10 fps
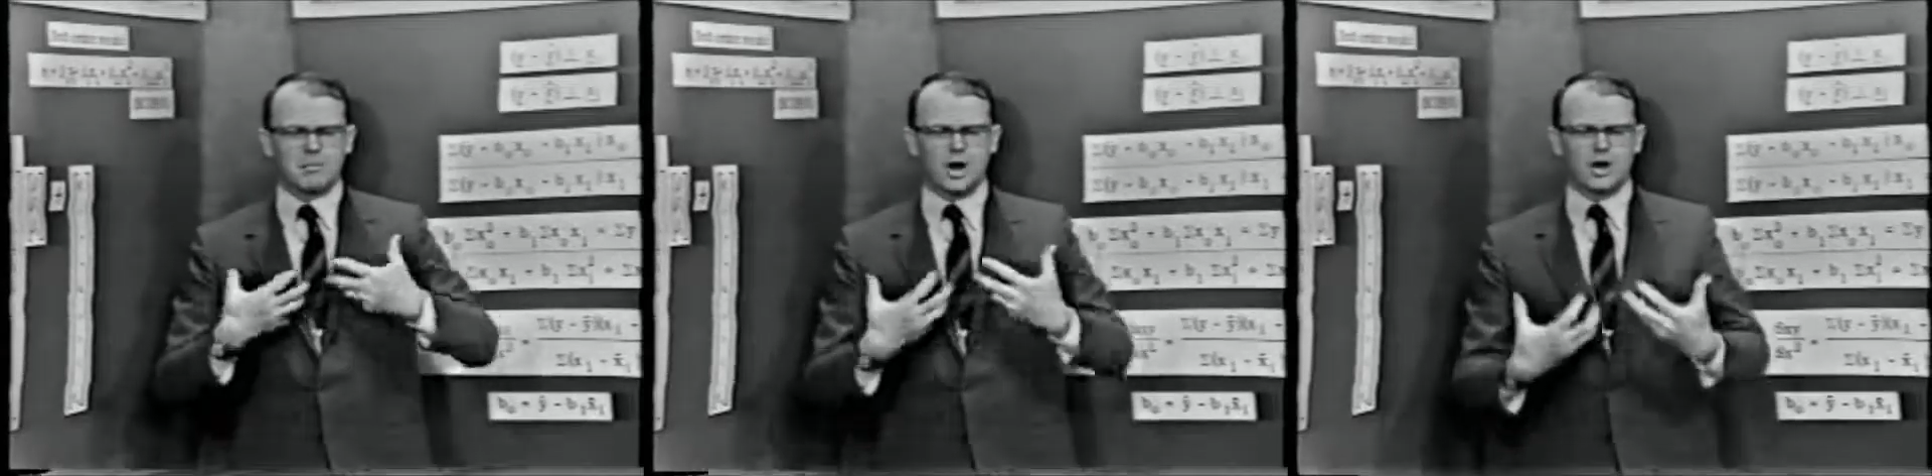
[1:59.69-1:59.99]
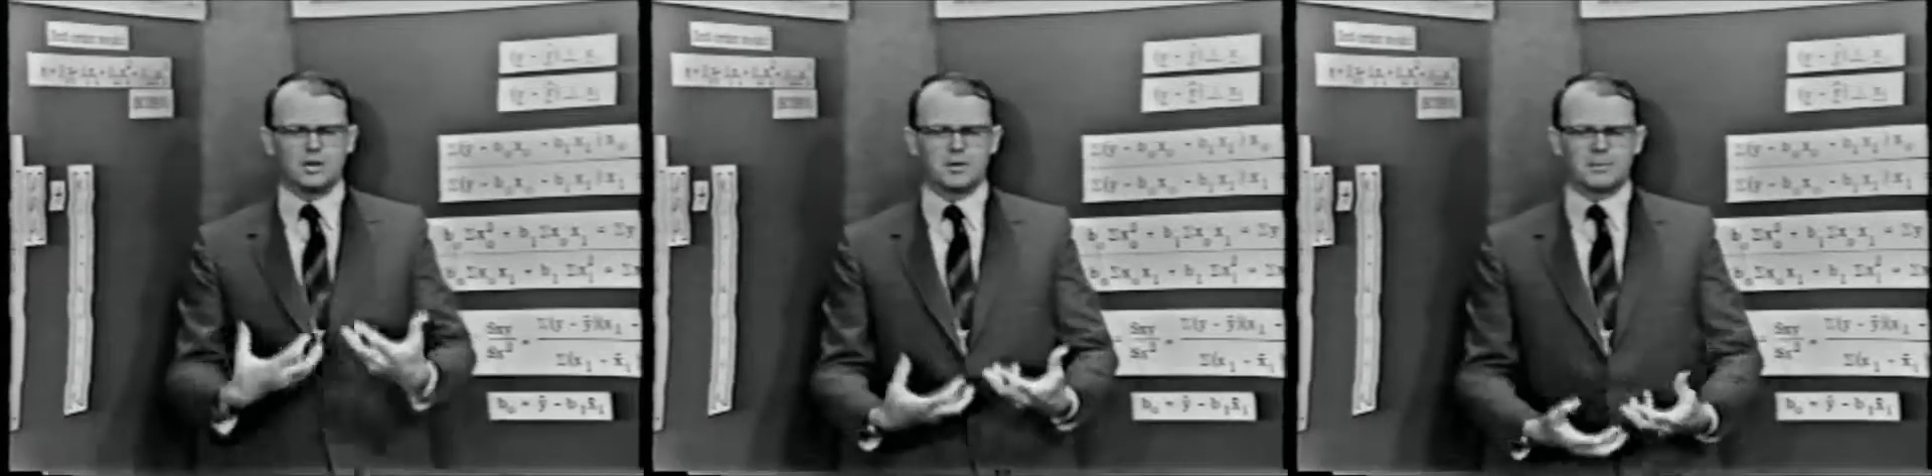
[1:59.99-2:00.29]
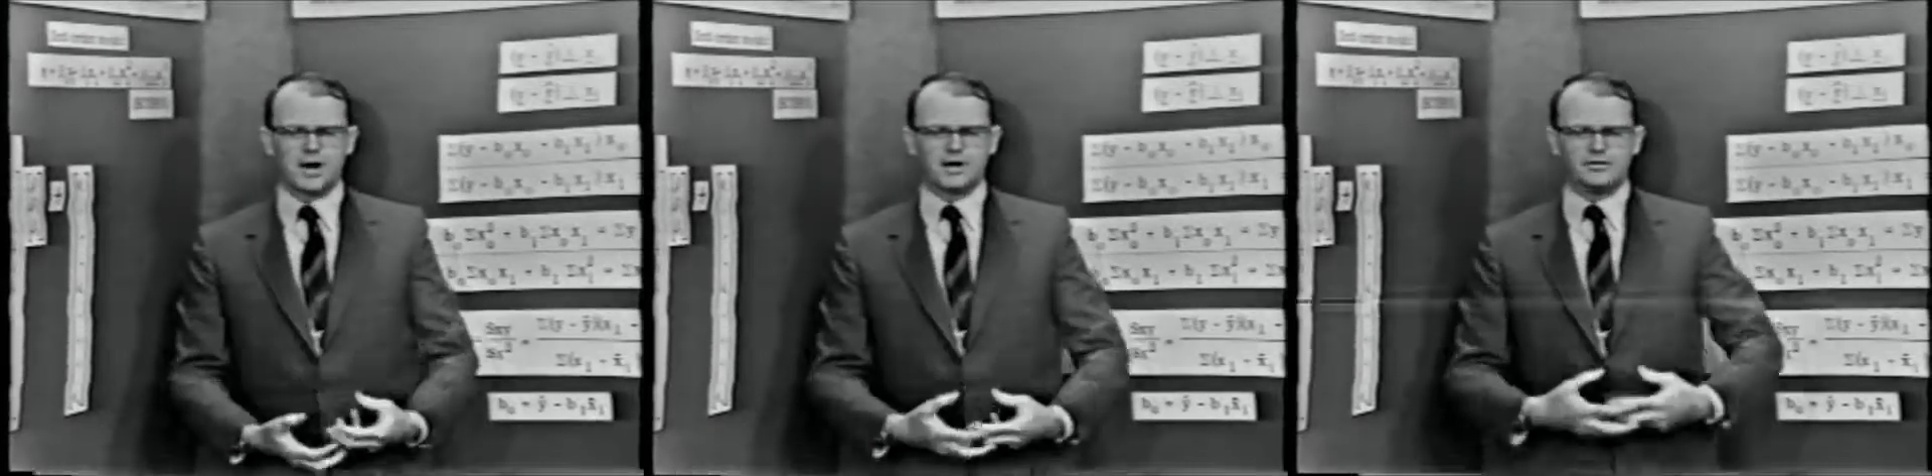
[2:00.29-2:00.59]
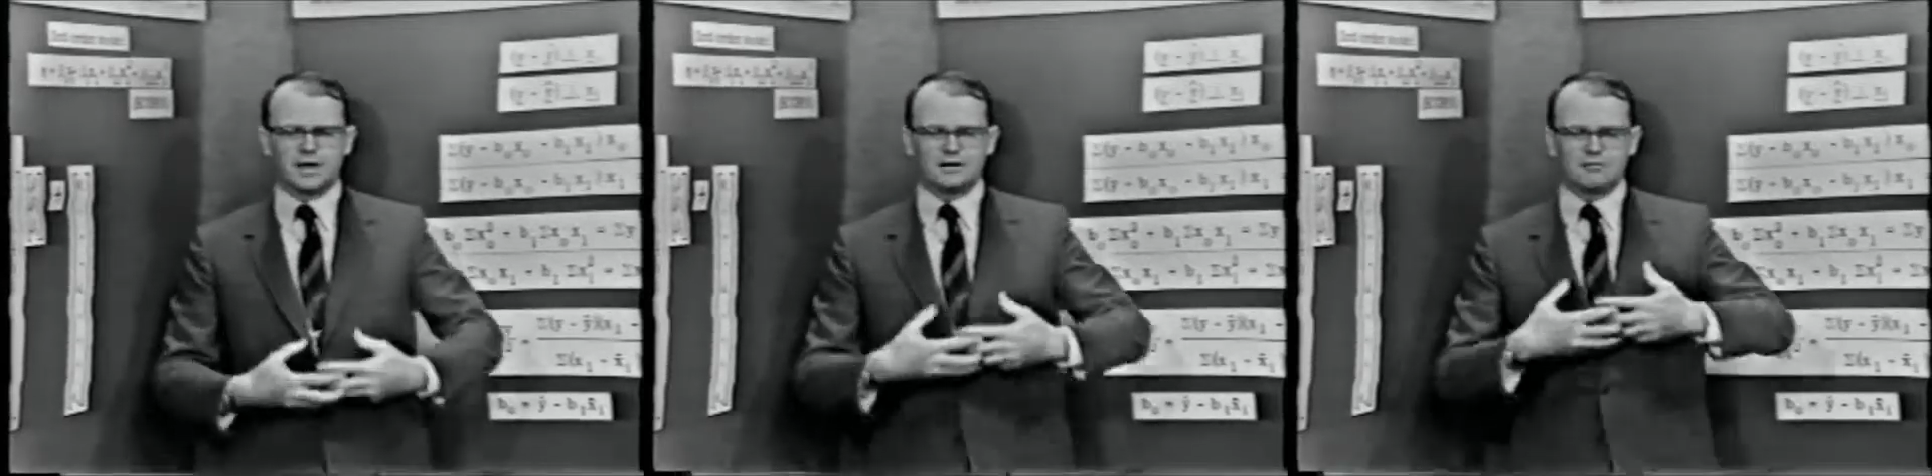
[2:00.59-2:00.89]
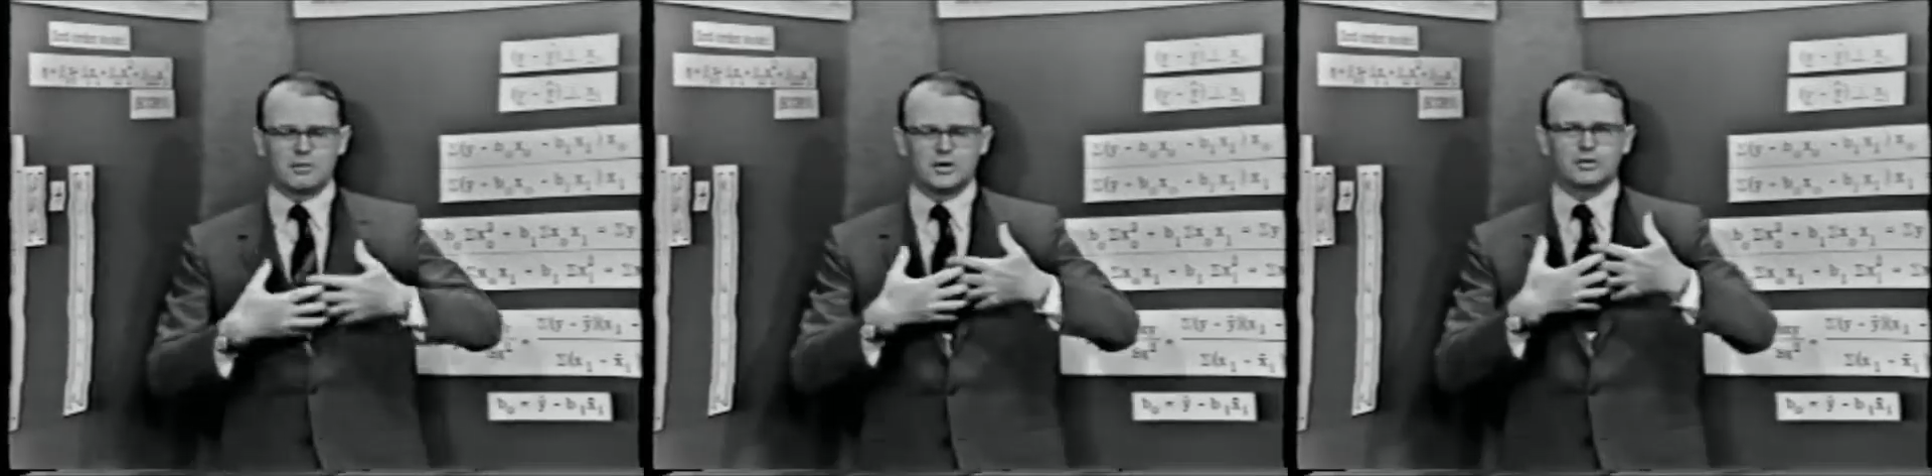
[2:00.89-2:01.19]
polynomial models
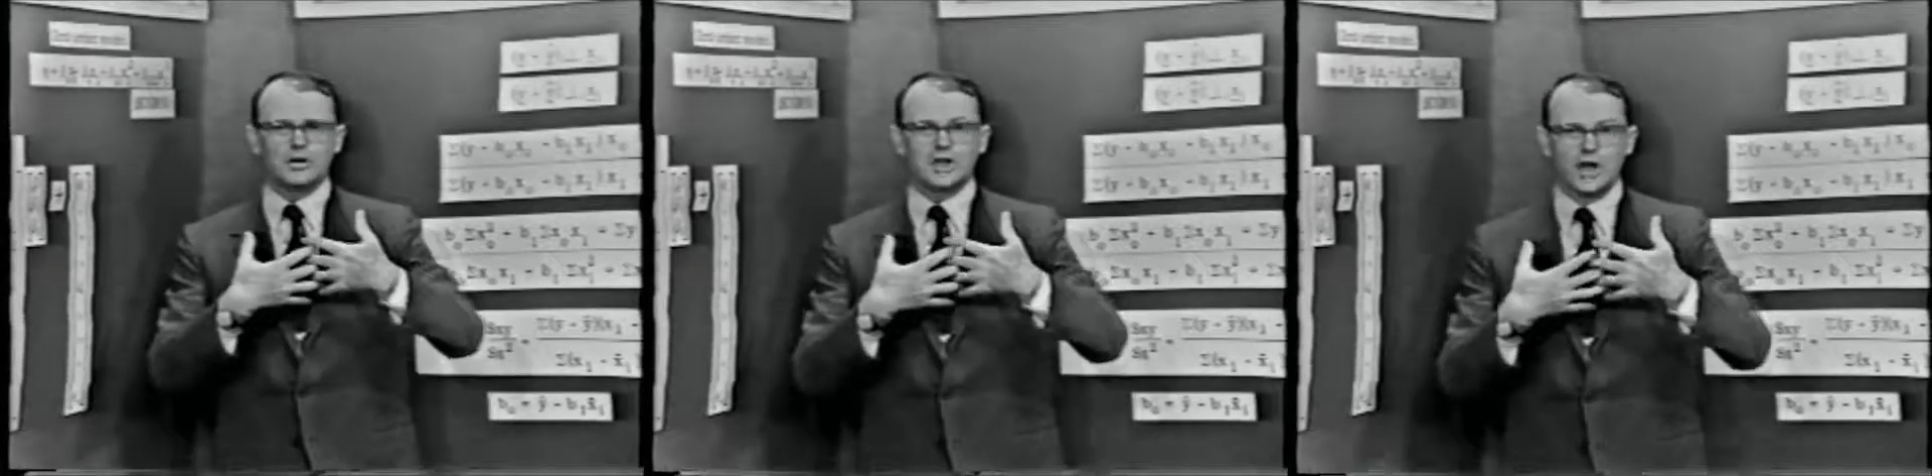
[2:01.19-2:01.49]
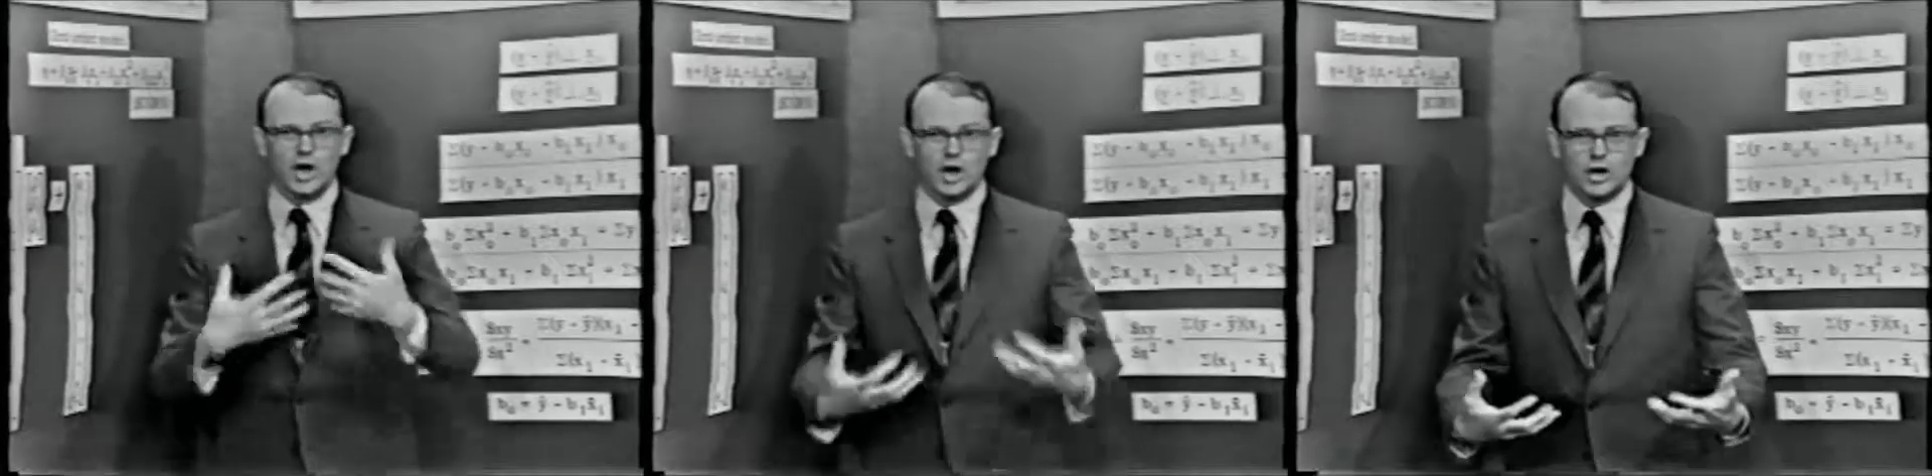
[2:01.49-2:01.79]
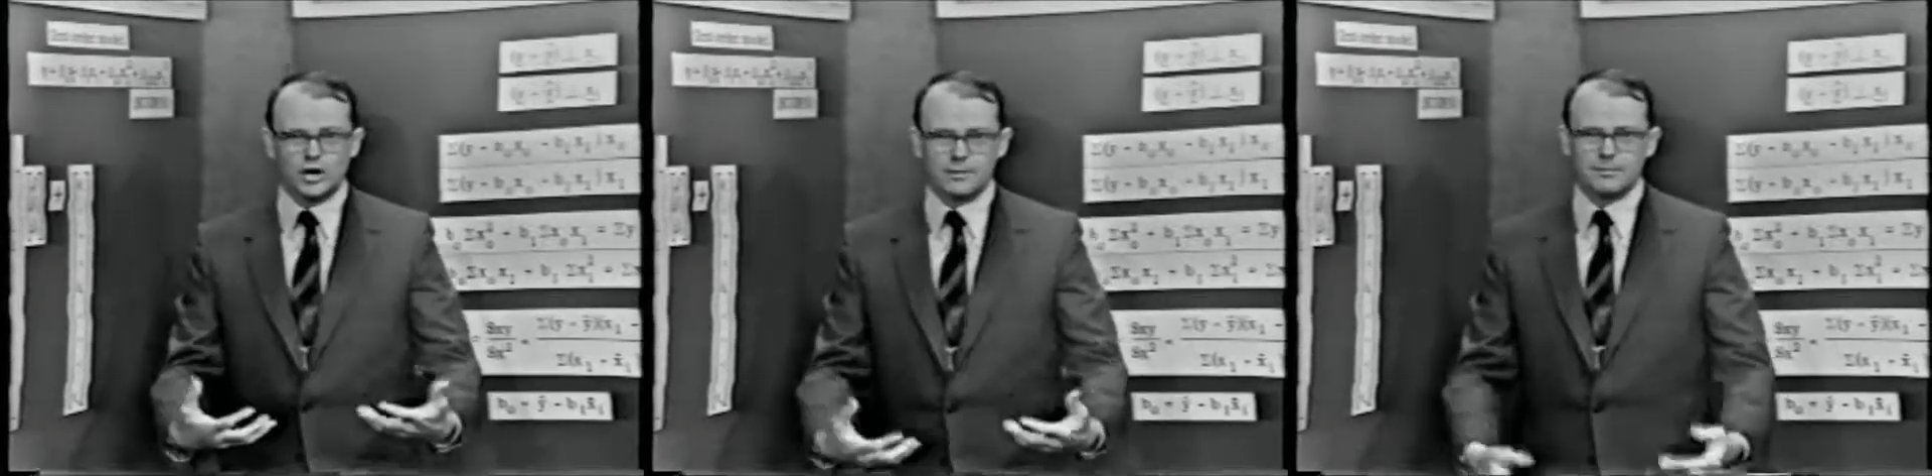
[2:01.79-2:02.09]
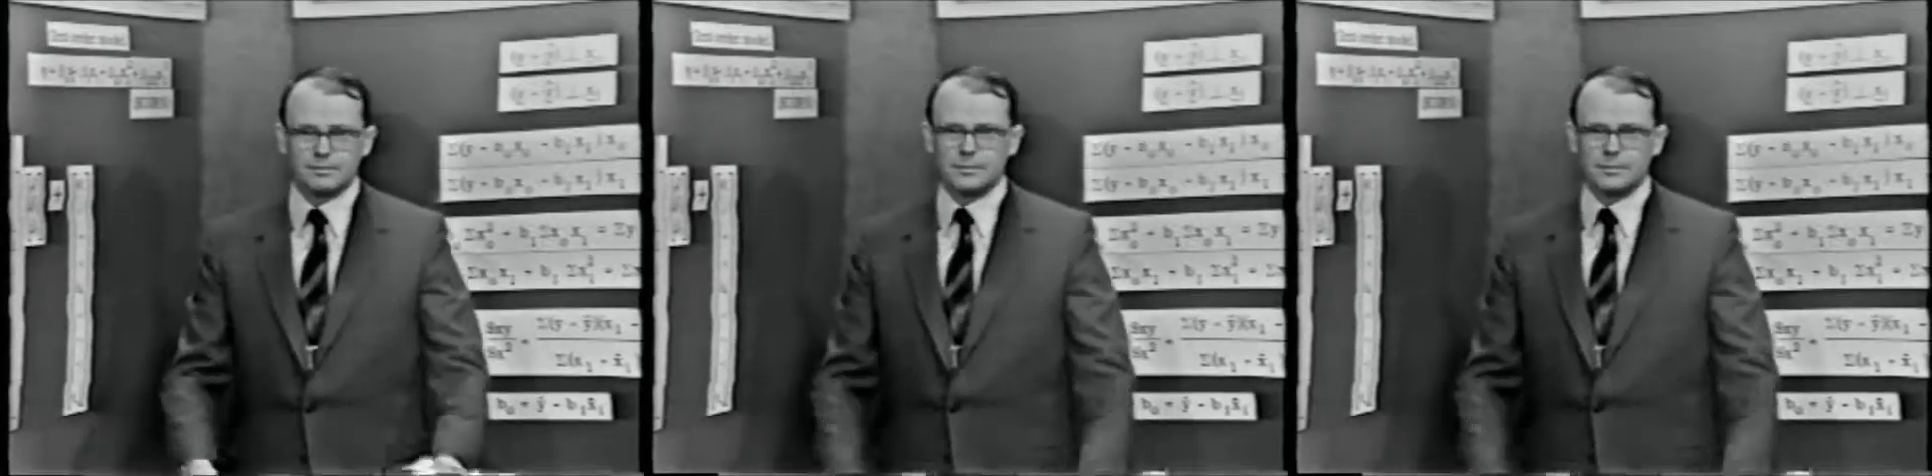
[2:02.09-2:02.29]
from which we can learn.